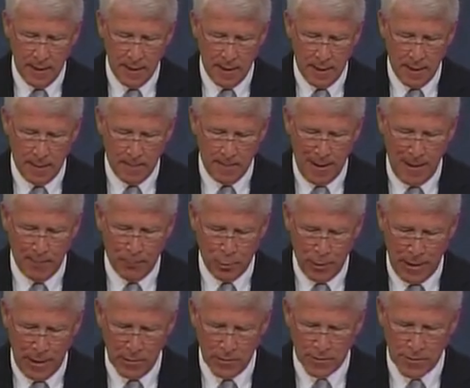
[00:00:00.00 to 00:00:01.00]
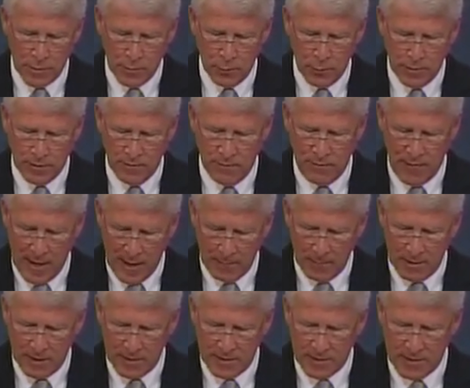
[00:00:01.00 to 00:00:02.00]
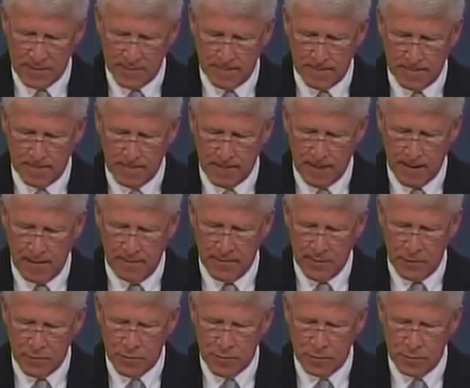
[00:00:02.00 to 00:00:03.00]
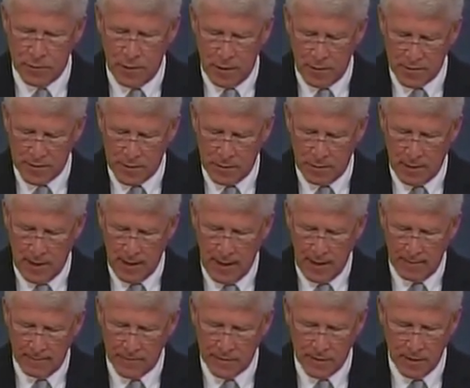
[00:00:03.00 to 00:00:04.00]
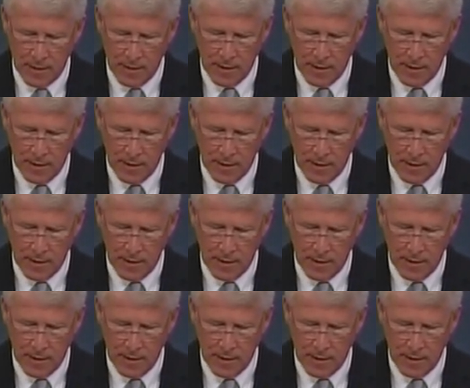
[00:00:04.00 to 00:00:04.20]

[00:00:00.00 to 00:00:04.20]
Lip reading: My prayers are with the families of those who lost their lives,